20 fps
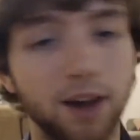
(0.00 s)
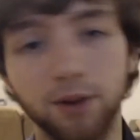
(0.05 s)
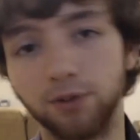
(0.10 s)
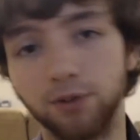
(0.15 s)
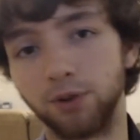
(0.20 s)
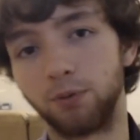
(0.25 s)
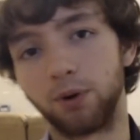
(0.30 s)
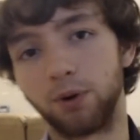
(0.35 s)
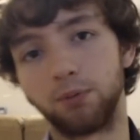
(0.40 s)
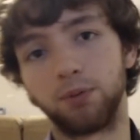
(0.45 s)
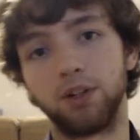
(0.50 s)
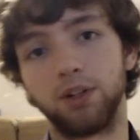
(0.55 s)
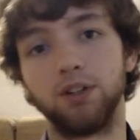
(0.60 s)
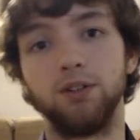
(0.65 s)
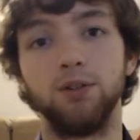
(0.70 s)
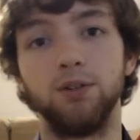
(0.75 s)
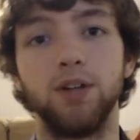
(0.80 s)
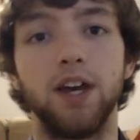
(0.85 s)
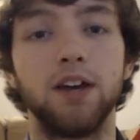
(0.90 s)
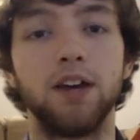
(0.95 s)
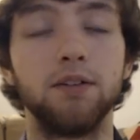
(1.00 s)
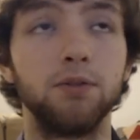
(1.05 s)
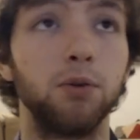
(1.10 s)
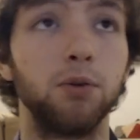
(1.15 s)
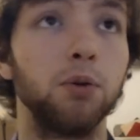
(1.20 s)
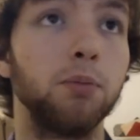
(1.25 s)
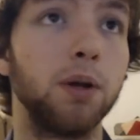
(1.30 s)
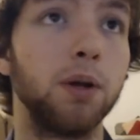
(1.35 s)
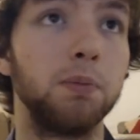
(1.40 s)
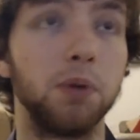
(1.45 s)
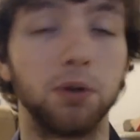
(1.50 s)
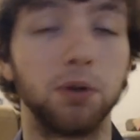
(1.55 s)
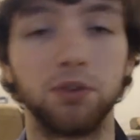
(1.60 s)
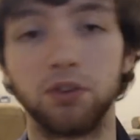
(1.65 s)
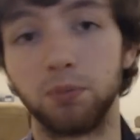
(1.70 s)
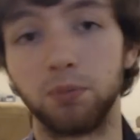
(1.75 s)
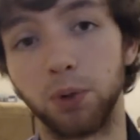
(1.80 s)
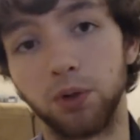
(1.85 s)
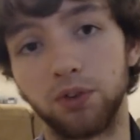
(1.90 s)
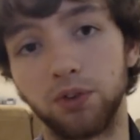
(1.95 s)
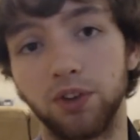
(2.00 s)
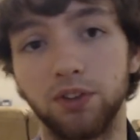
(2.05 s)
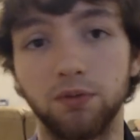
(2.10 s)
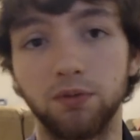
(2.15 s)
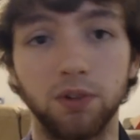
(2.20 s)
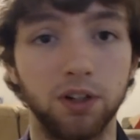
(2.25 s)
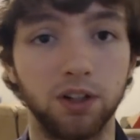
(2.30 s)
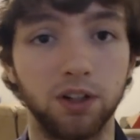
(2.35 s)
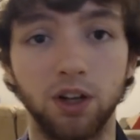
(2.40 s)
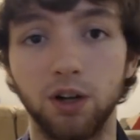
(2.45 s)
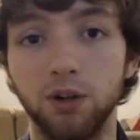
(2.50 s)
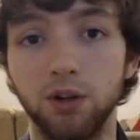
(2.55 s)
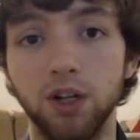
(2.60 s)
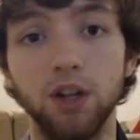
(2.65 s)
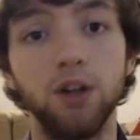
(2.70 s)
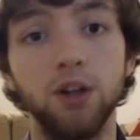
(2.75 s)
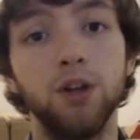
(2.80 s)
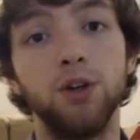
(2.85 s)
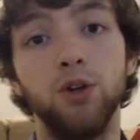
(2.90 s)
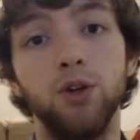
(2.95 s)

I don't know what I'm going to do yet, or maybe I'll just post this video.